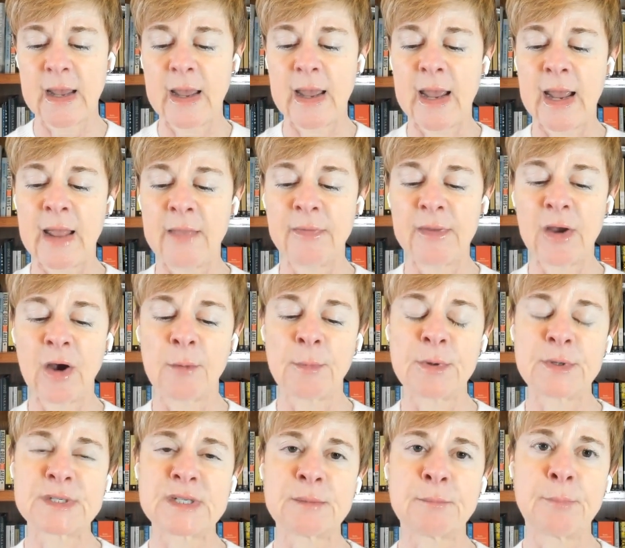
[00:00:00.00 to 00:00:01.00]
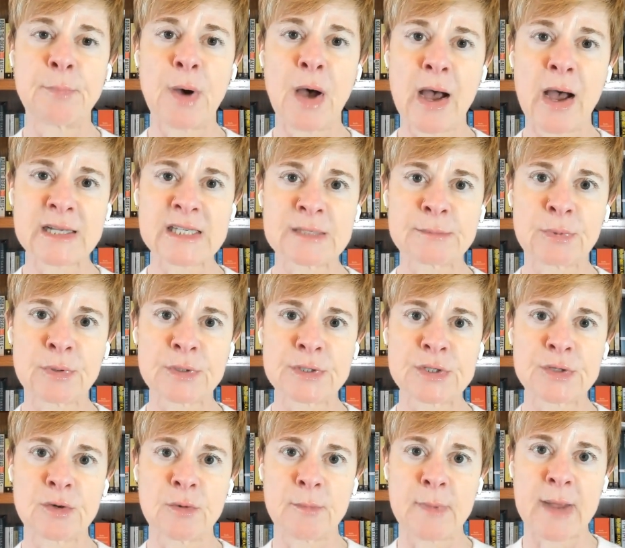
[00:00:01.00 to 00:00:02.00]
and the almost impossible
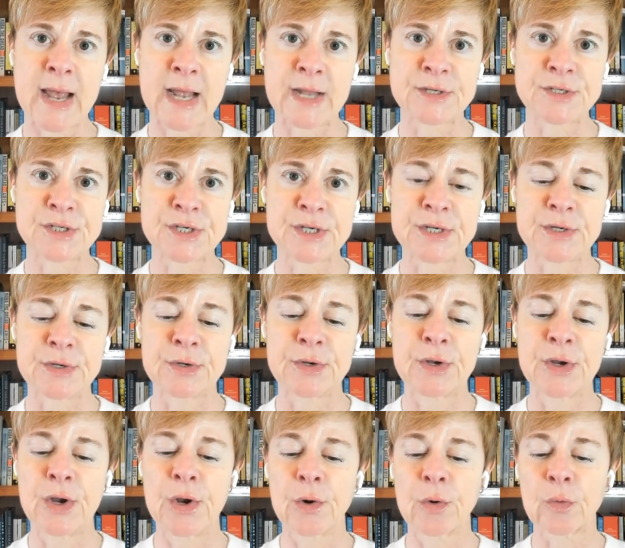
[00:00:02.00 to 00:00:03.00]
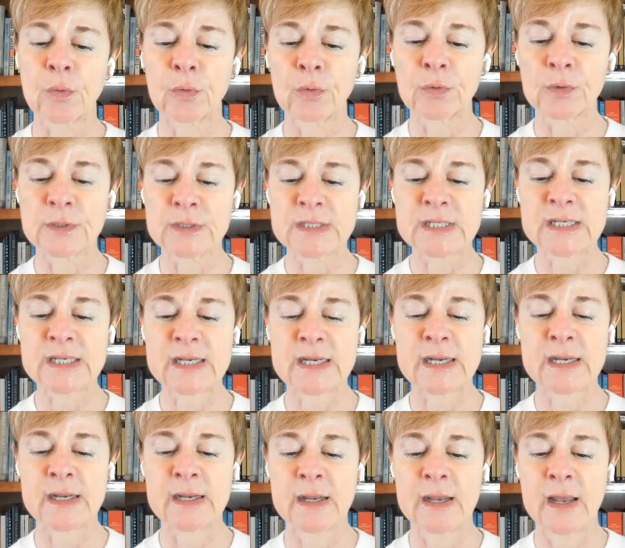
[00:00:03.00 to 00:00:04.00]
to imagine
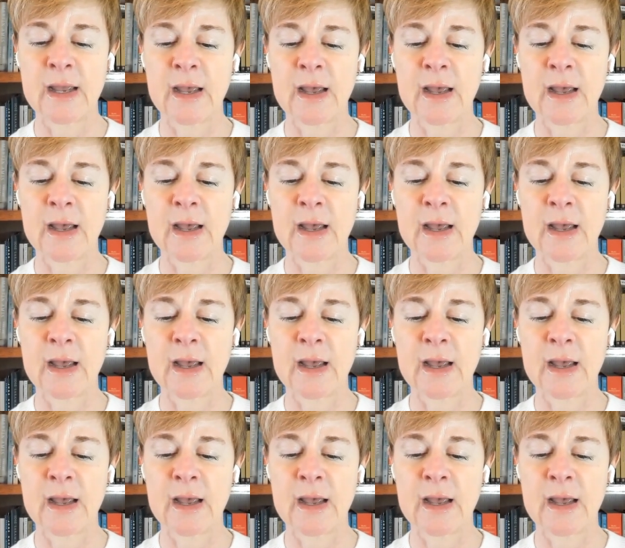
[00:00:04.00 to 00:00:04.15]
cruelty